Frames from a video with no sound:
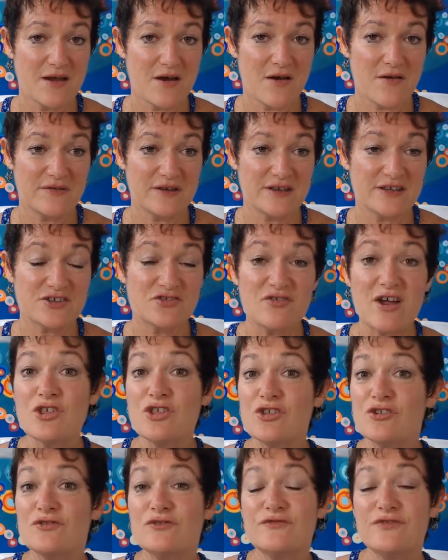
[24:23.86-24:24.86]

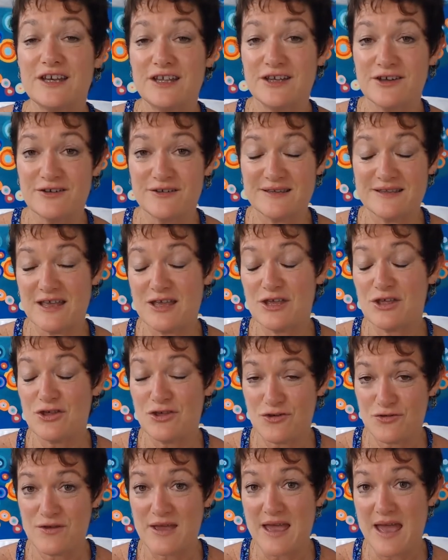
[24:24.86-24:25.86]
instructional videos that
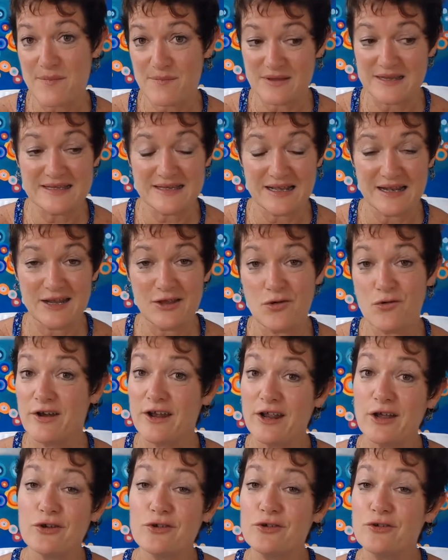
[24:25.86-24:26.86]
you can be selling or
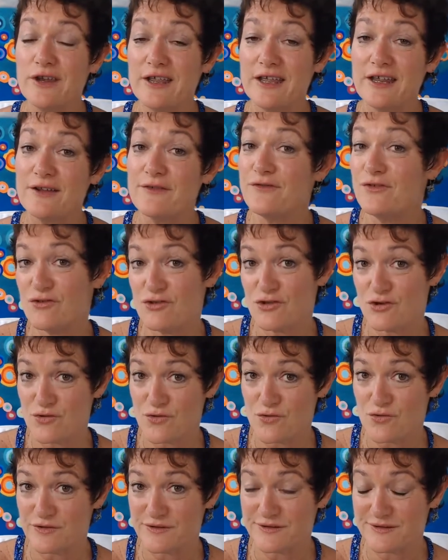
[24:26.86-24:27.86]
including in a future
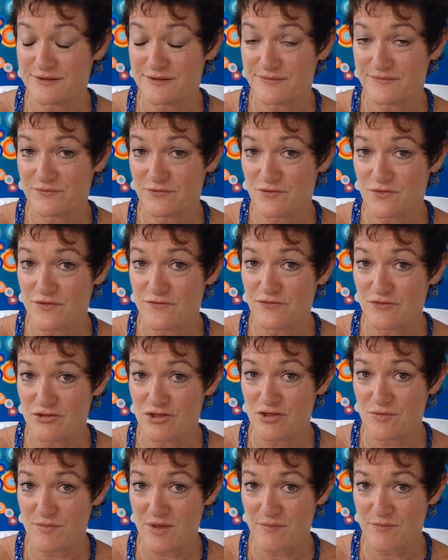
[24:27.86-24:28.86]
course or a
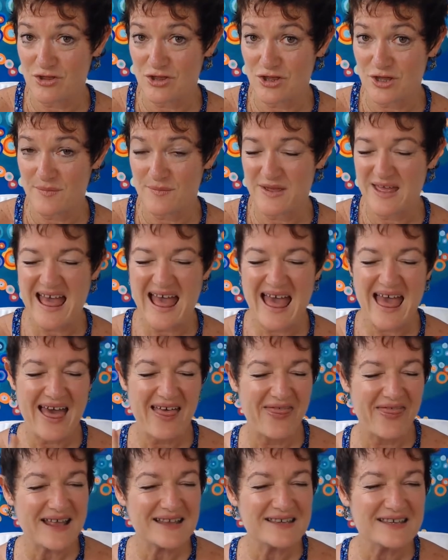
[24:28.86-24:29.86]
future membership.
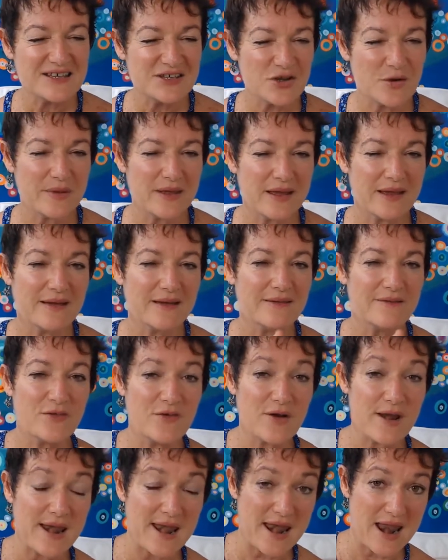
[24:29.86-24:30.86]
That's a topic for
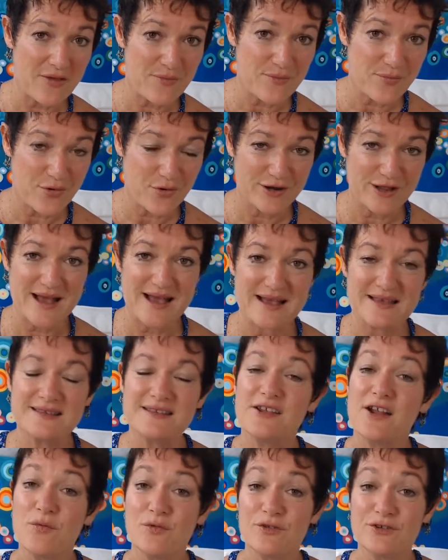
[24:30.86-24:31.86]
another podcast
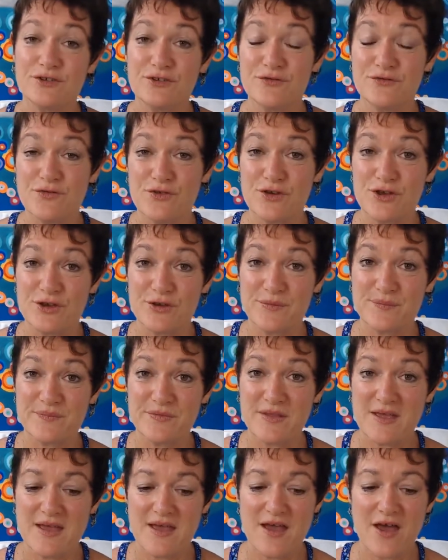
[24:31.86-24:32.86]
that I will do for you.
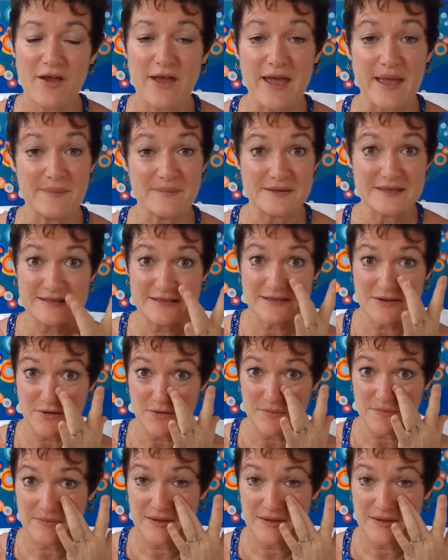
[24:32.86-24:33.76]
Okay, so